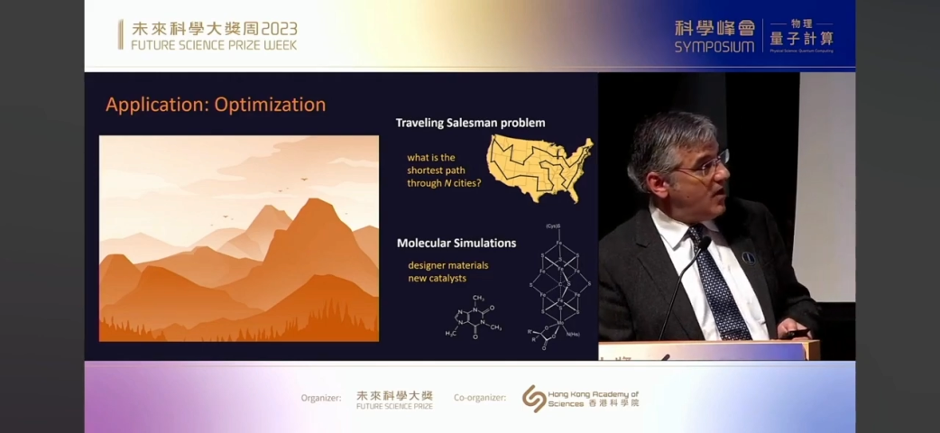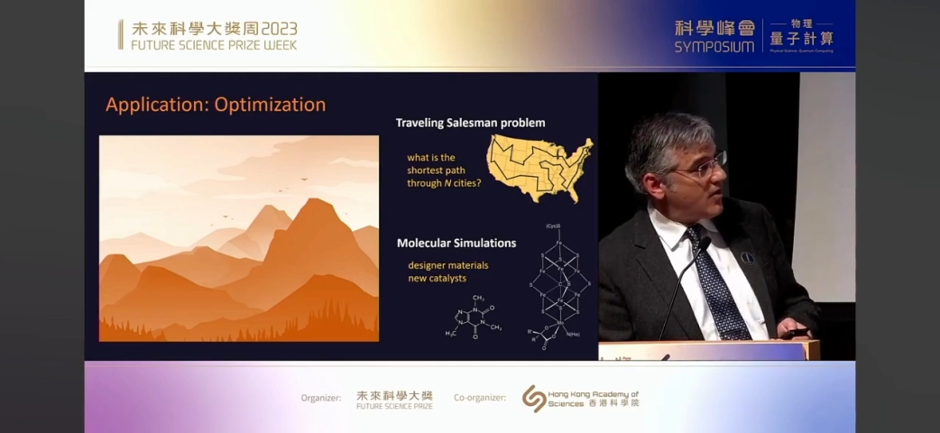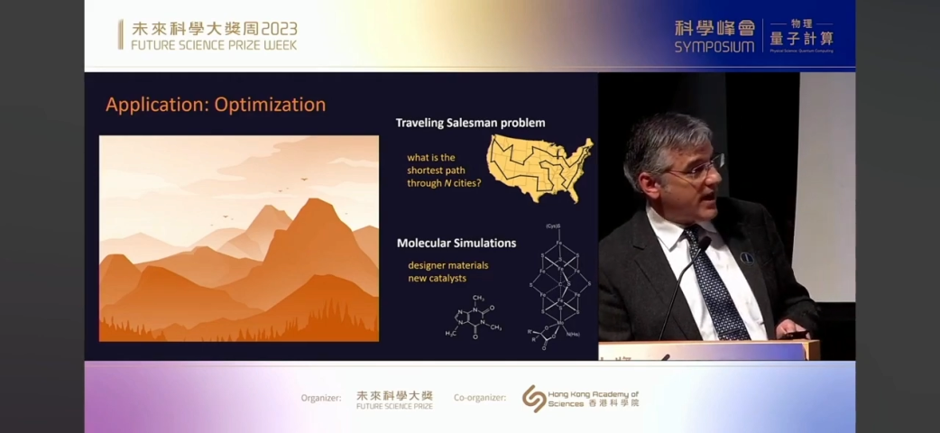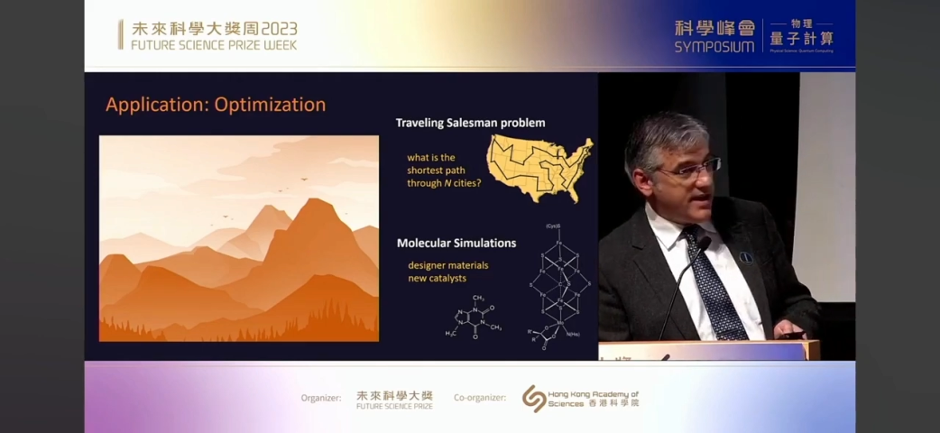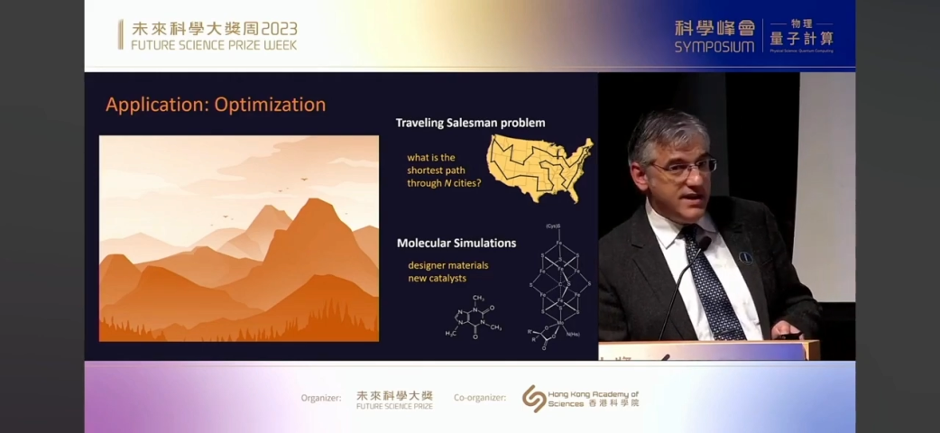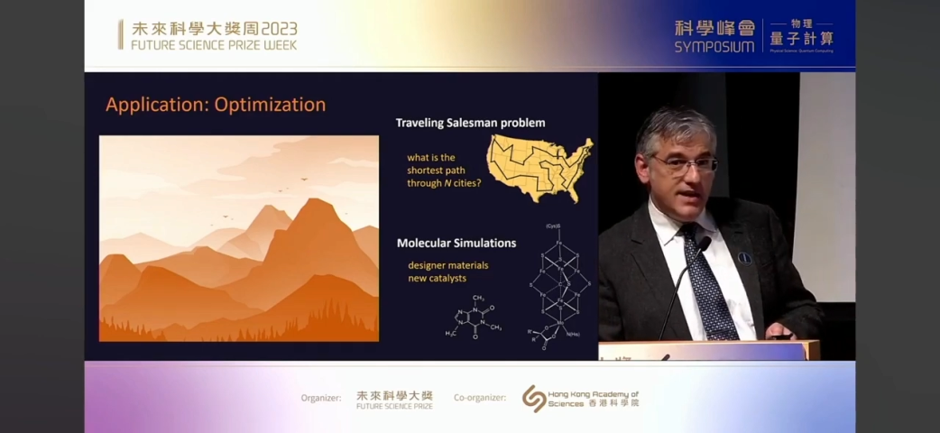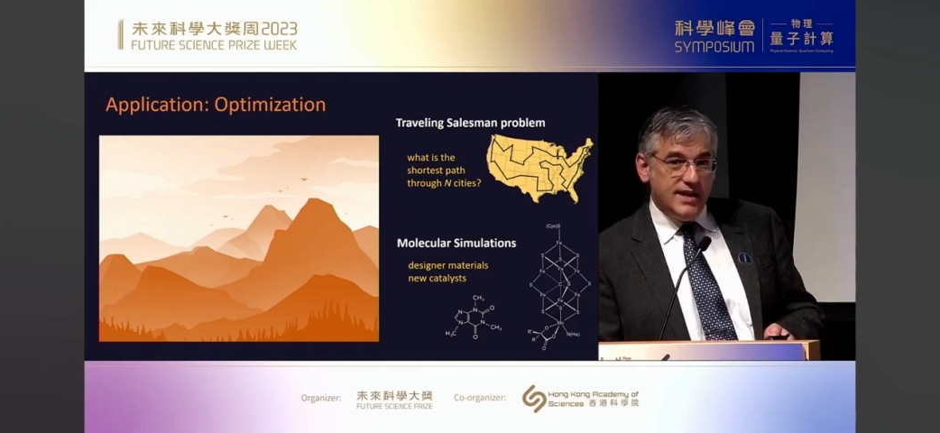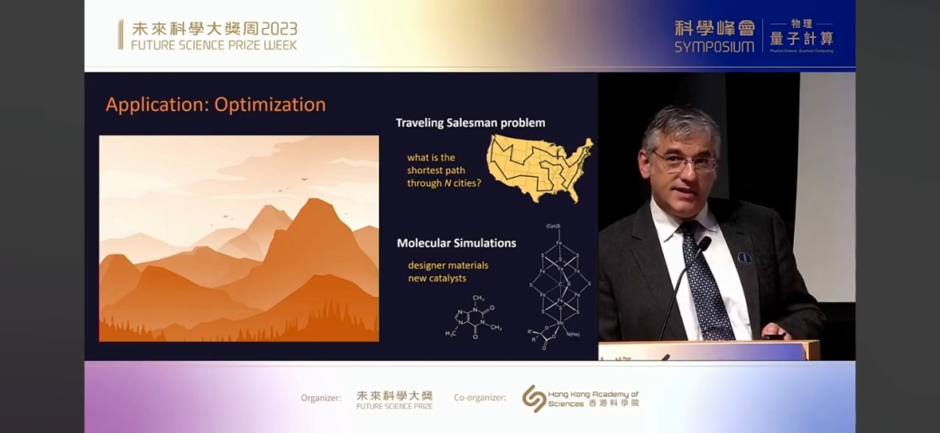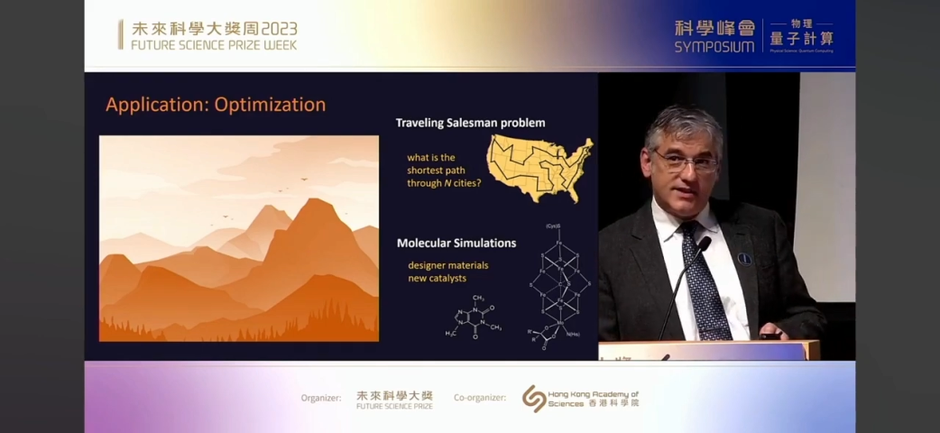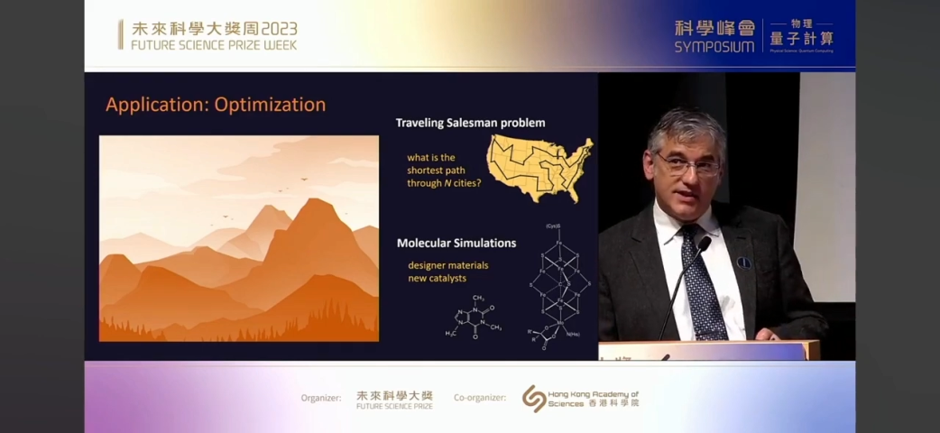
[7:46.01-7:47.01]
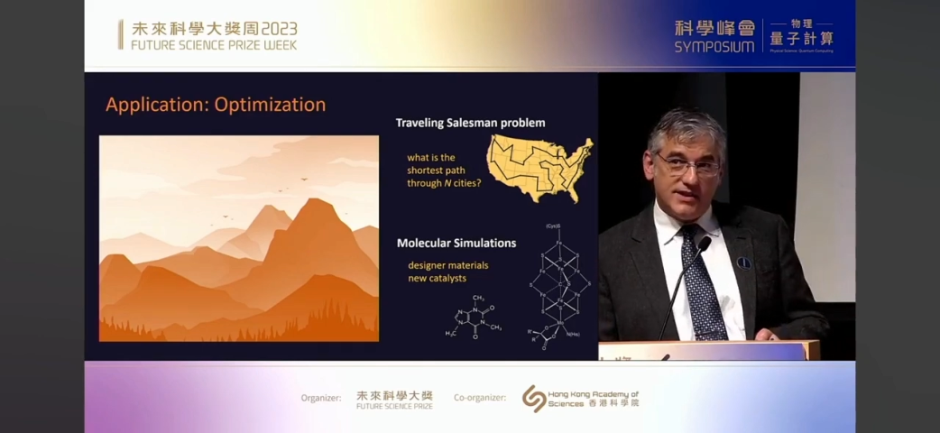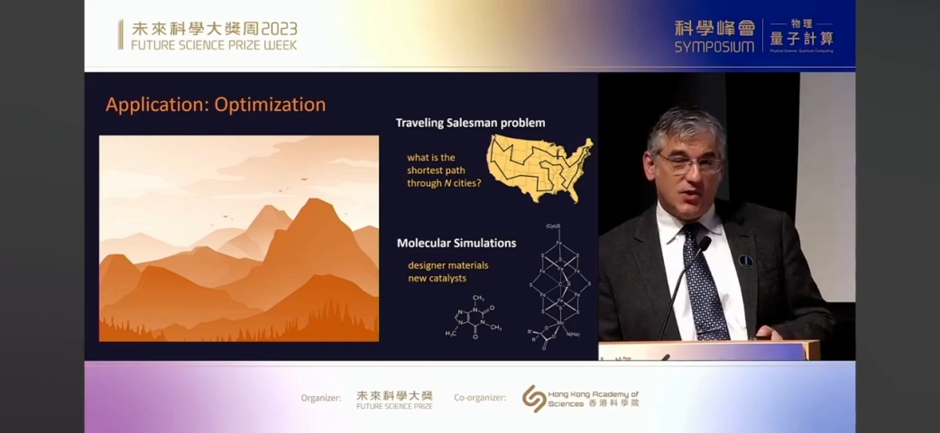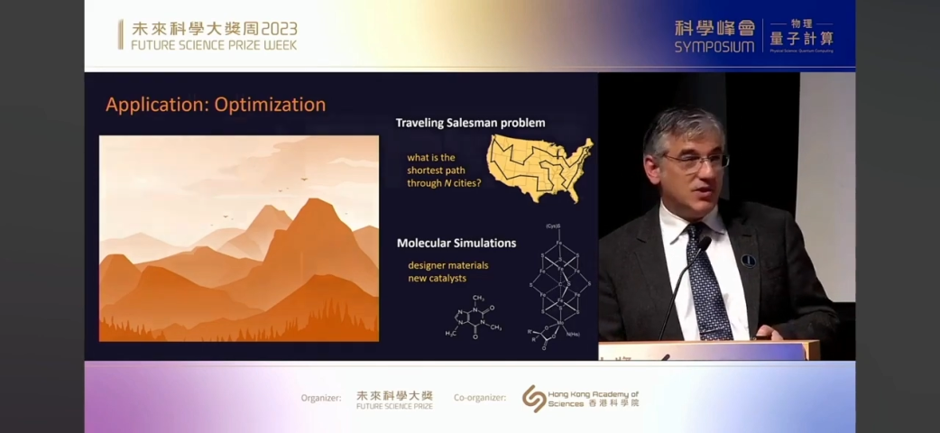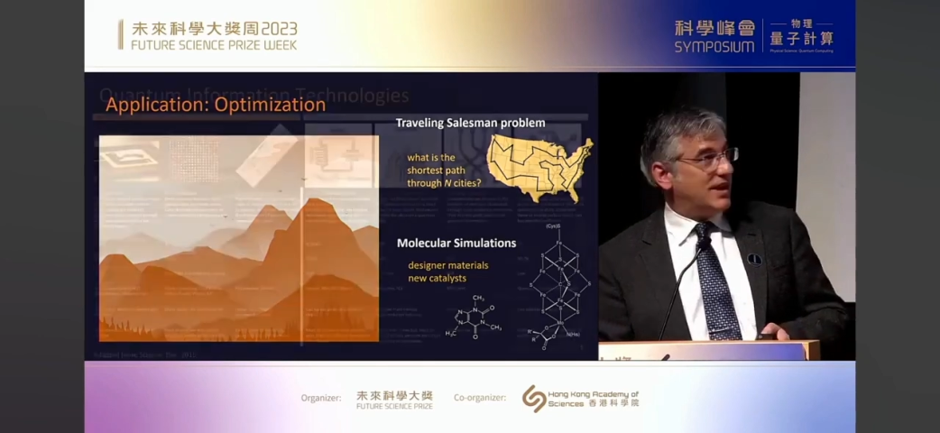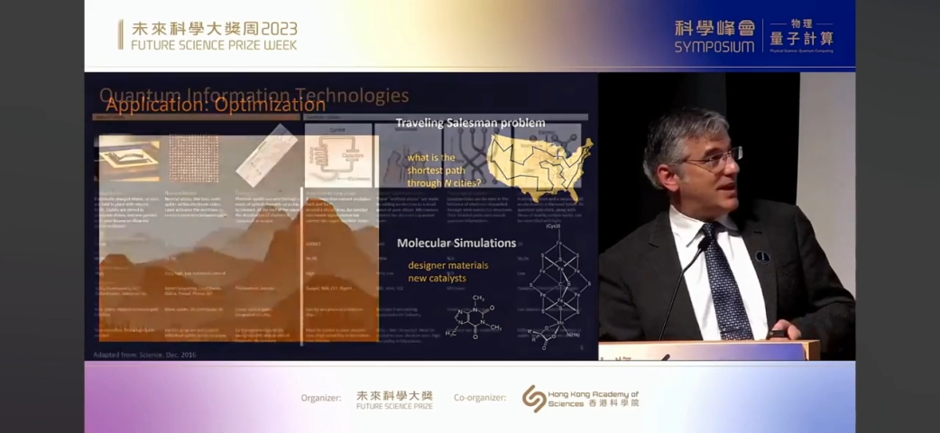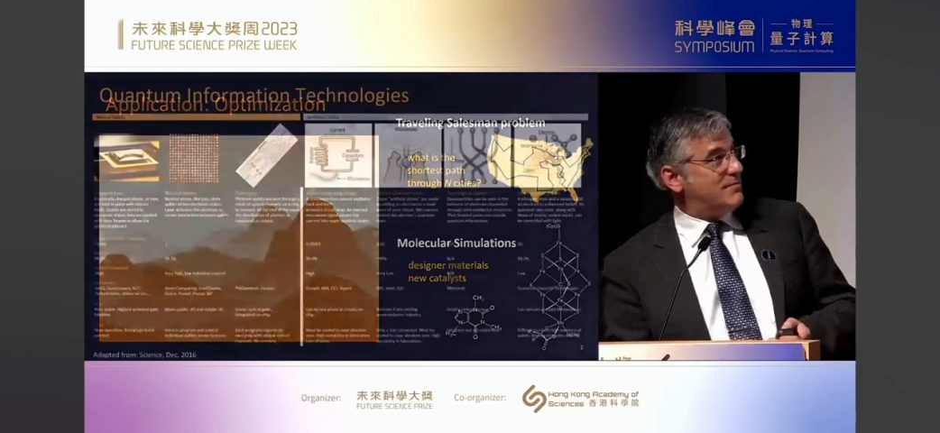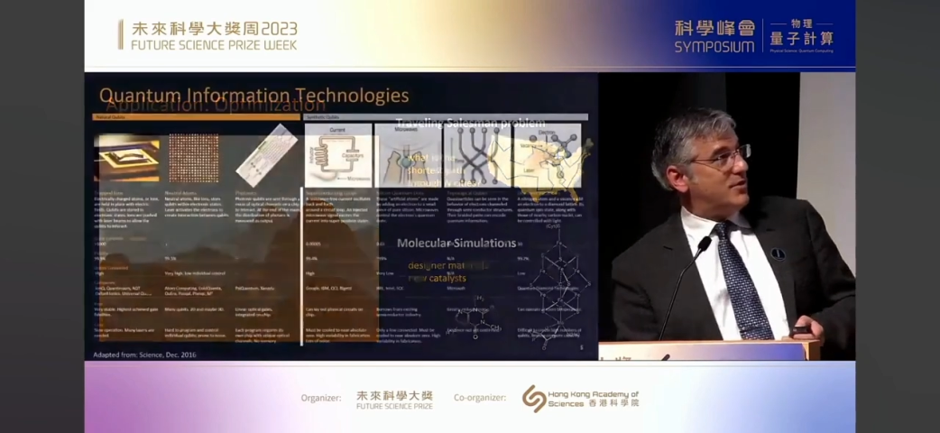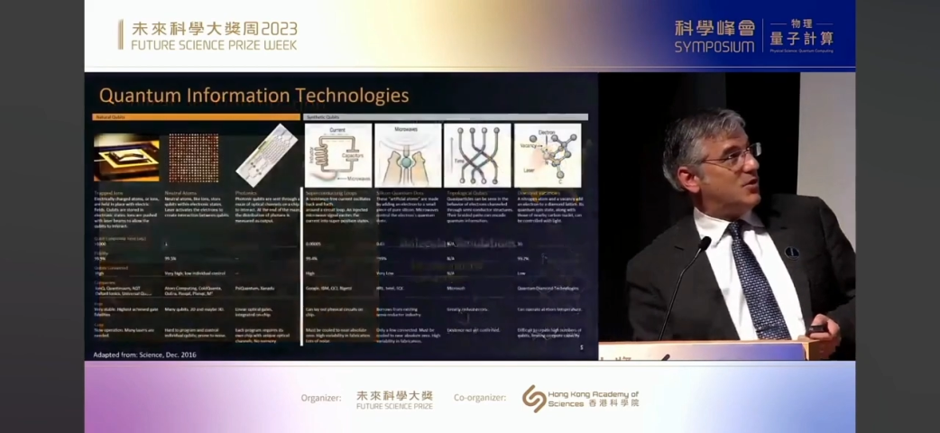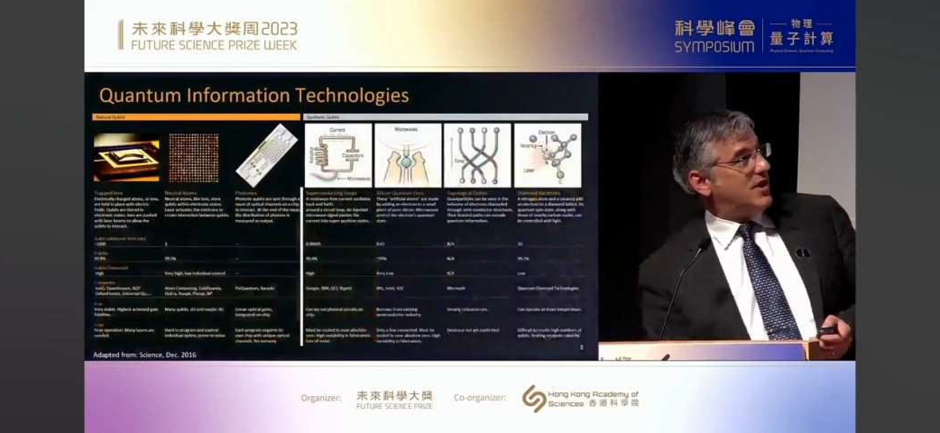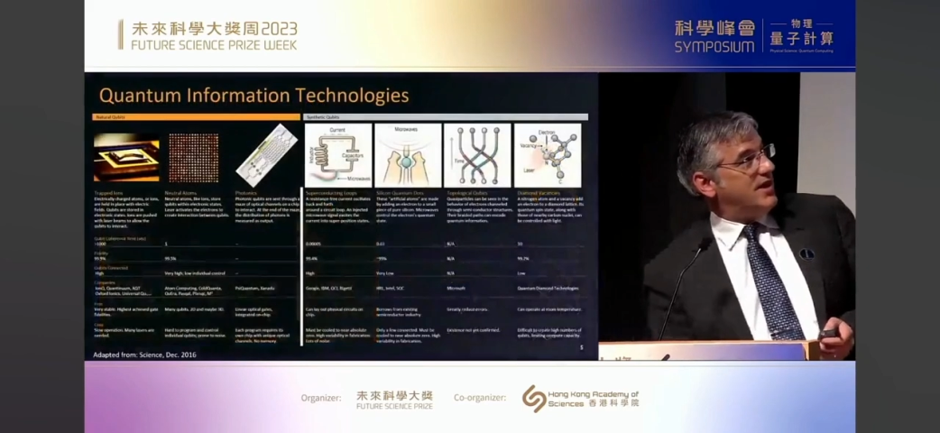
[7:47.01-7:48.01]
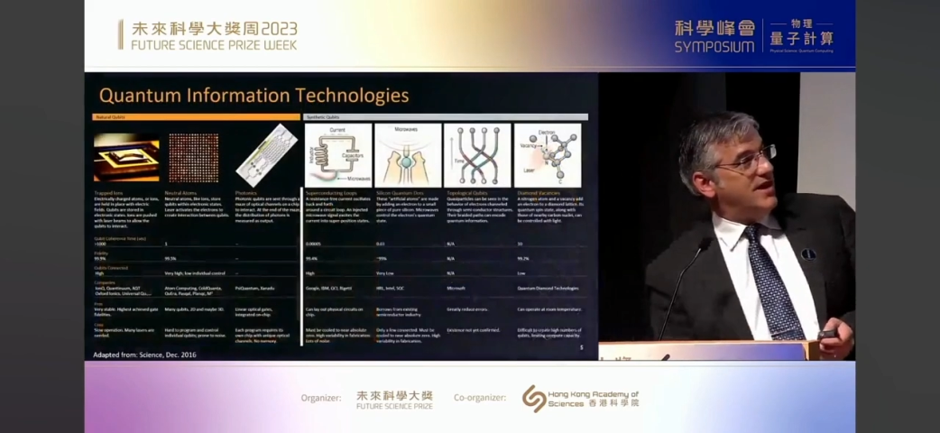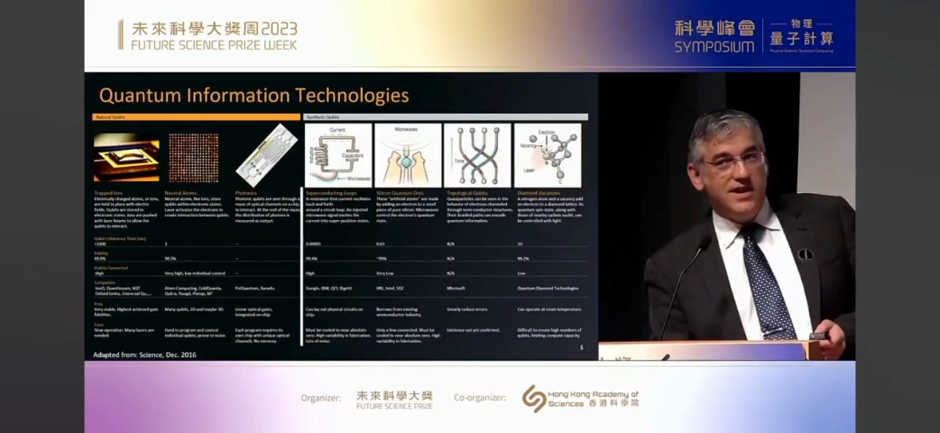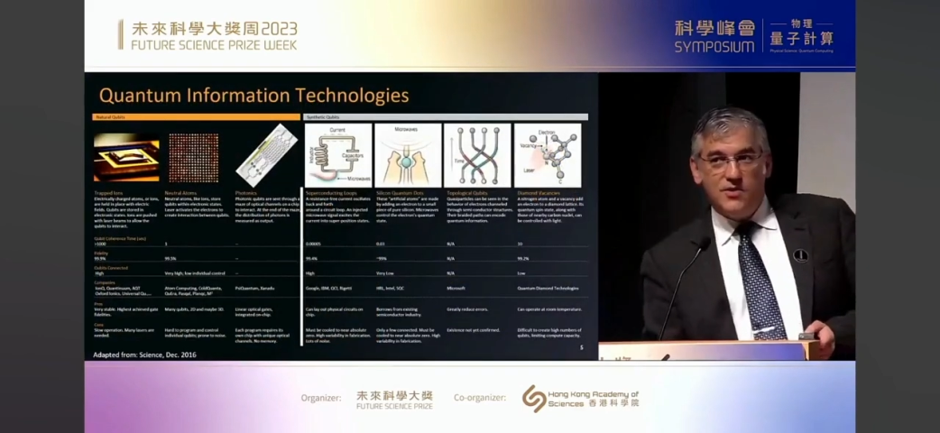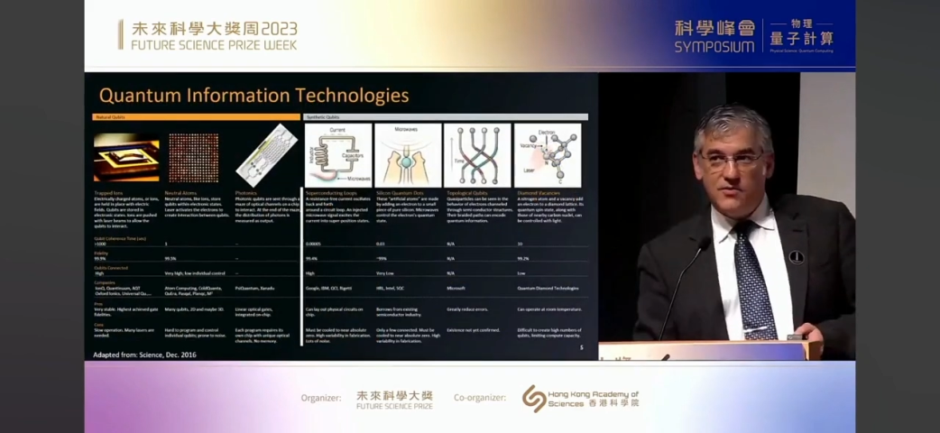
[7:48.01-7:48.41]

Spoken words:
Okay, so let's go in the laboratory.